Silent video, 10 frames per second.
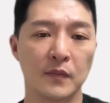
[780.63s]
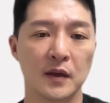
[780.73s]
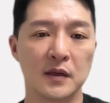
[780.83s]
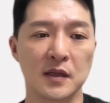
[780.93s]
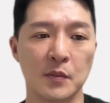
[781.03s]

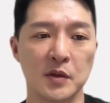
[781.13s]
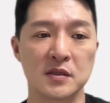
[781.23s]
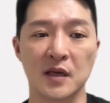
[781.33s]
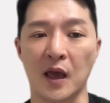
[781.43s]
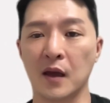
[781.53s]
his name
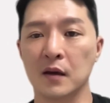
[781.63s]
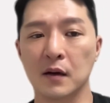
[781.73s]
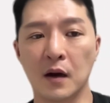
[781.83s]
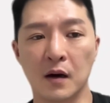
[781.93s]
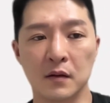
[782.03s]
is Sang
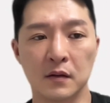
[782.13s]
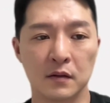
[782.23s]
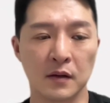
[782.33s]
Han.